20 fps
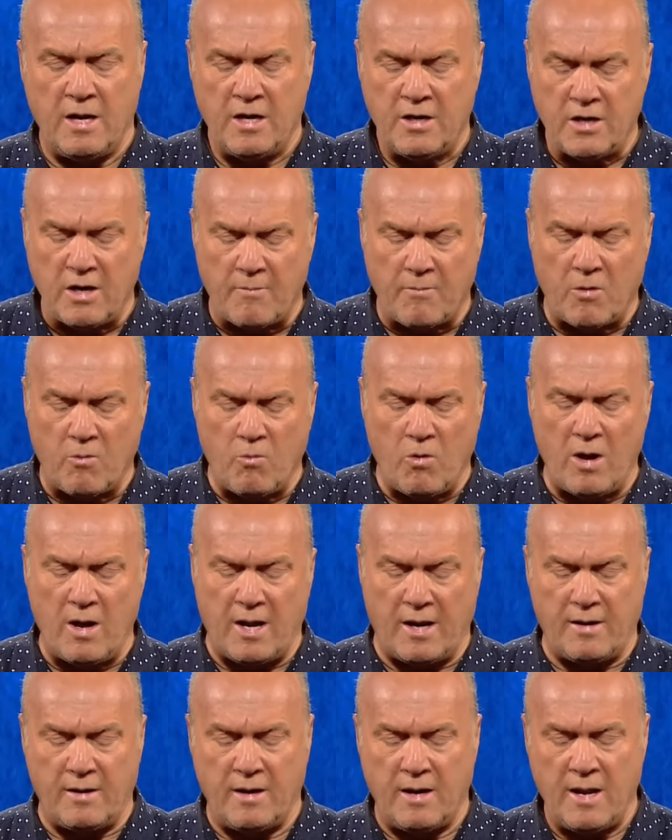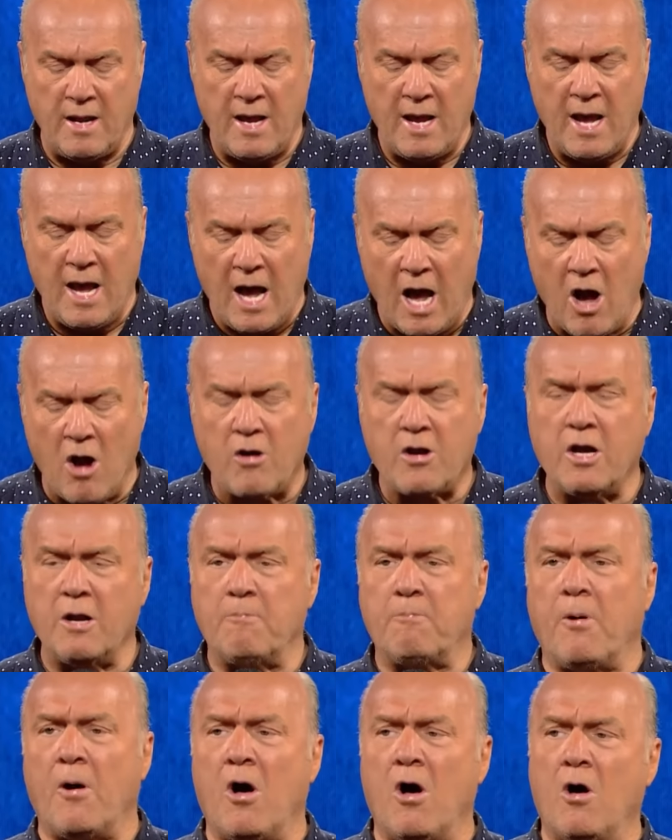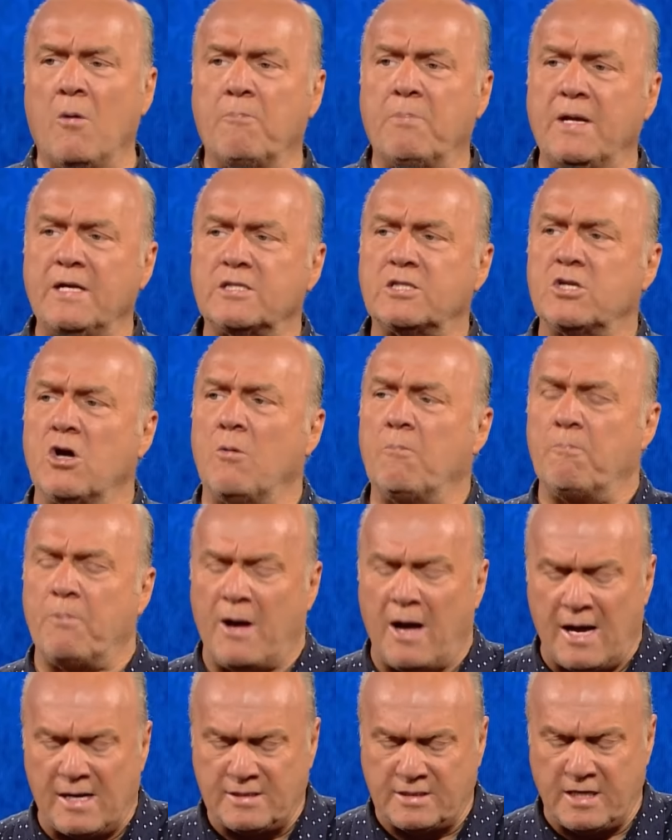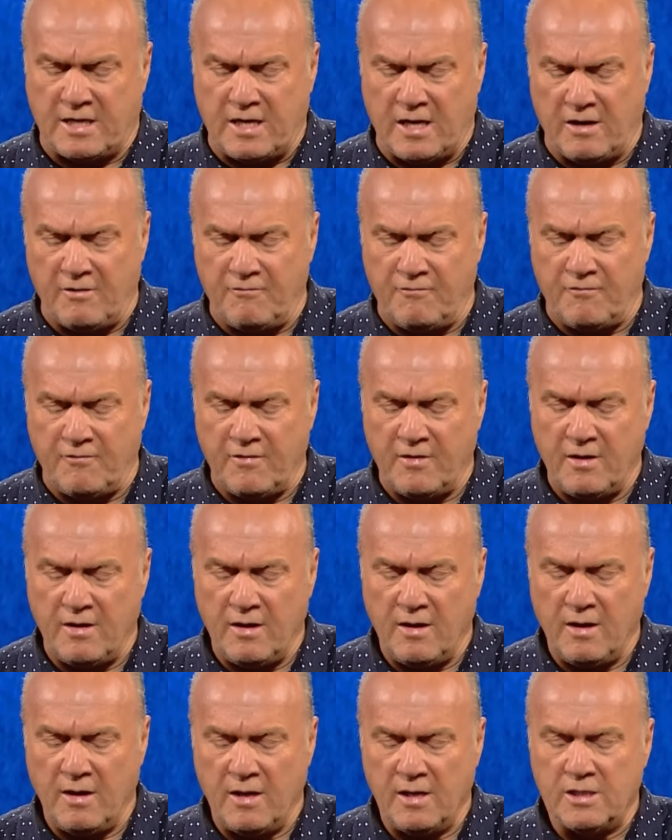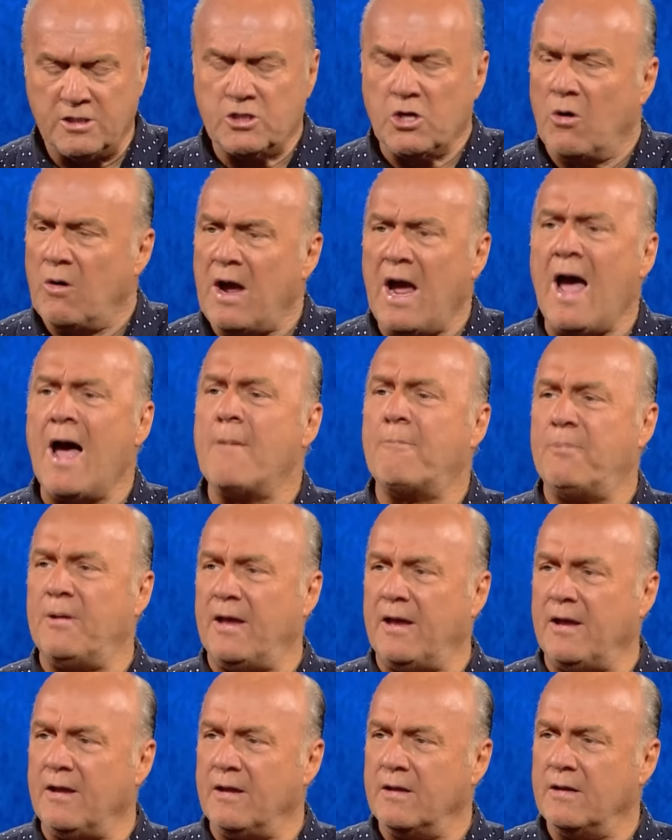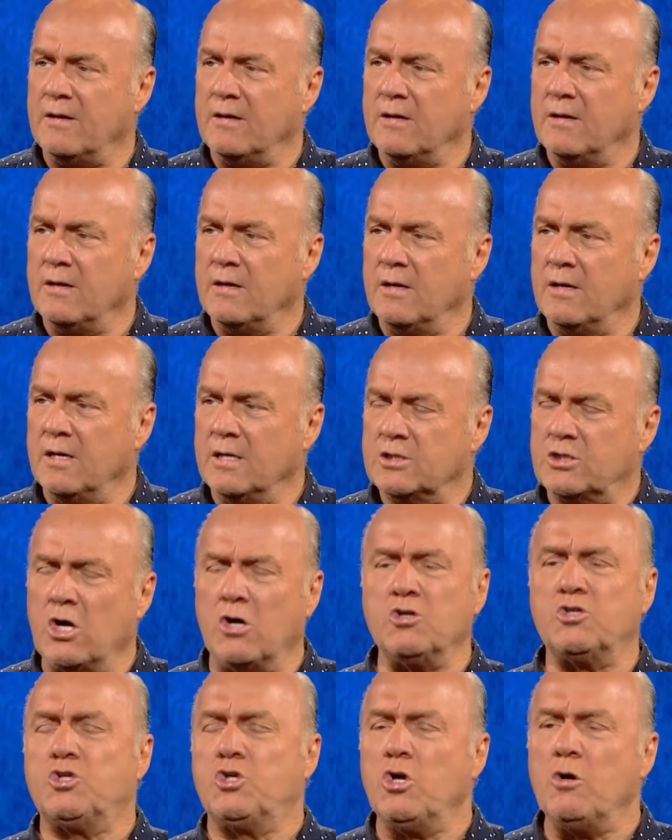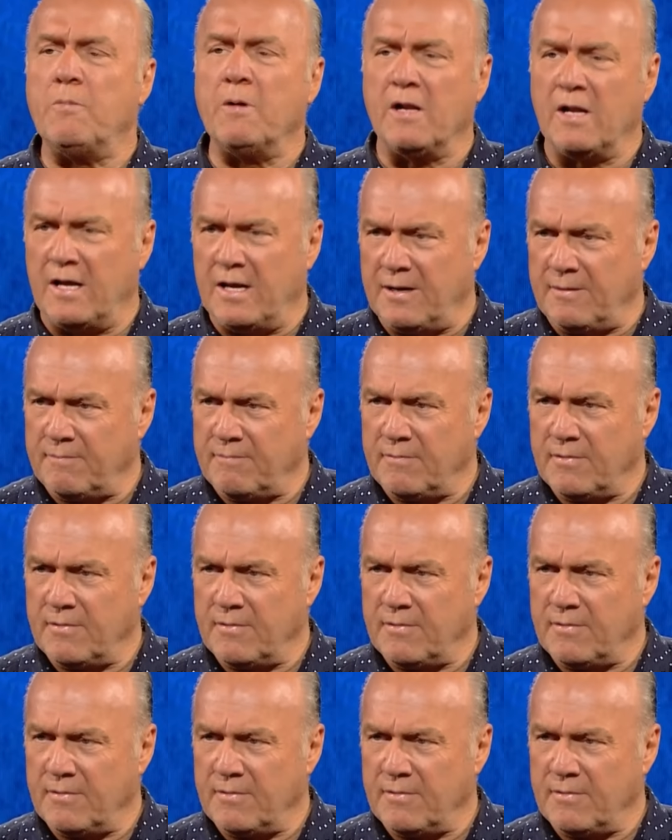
Number one, how could Paul be so positive, so happy, so jubilant